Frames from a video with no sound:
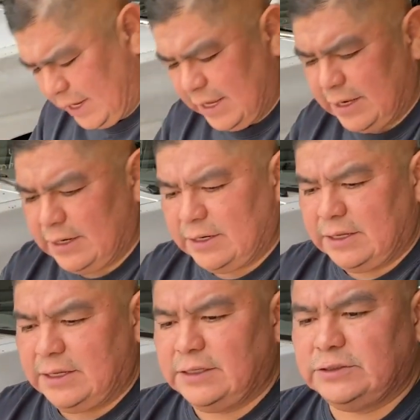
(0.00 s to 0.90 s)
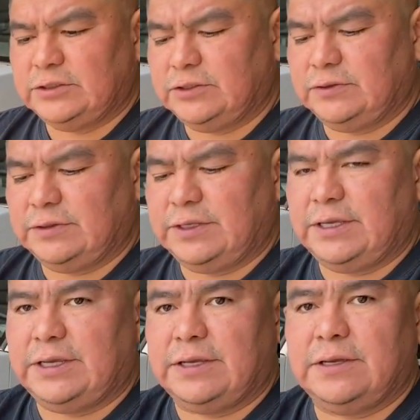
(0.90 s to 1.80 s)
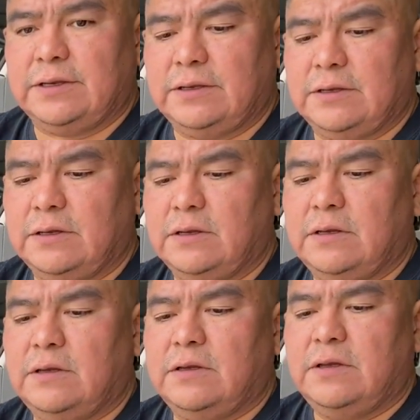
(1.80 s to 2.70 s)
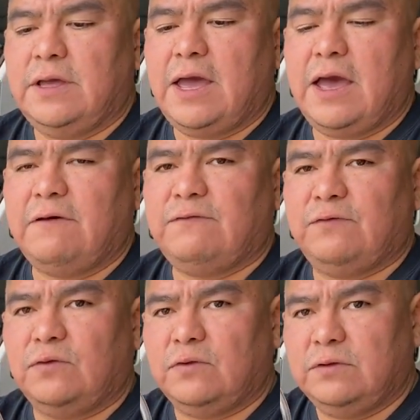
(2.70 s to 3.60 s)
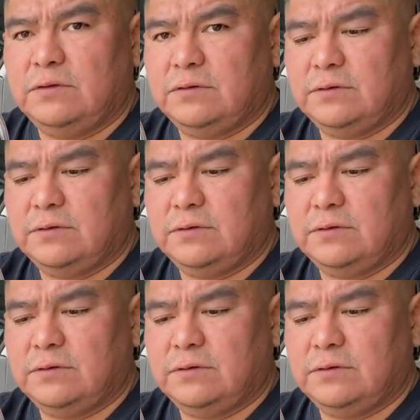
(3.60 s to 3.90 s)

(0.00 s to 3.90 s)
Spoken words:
end into the half full